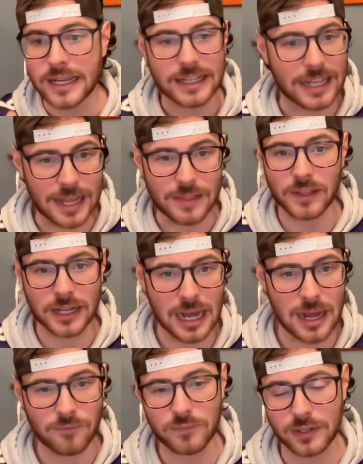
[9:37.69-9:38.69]
Get the
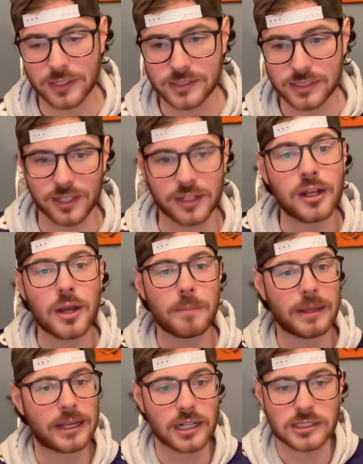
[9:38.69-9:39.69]
confidence in.
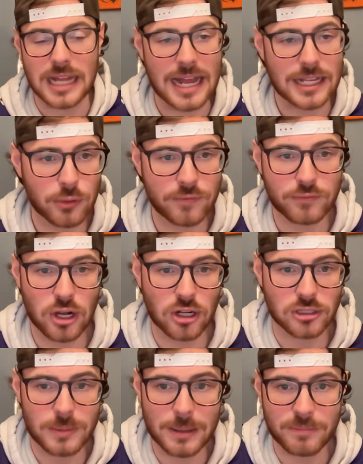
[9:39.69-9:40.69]
Because as we've talked
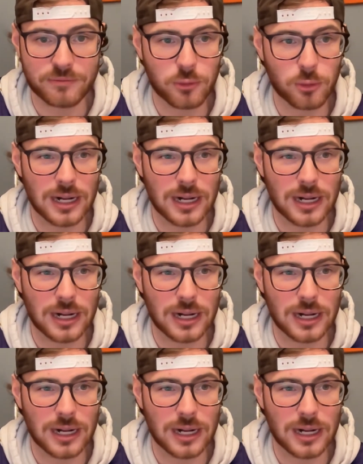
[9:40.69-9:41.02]
about before,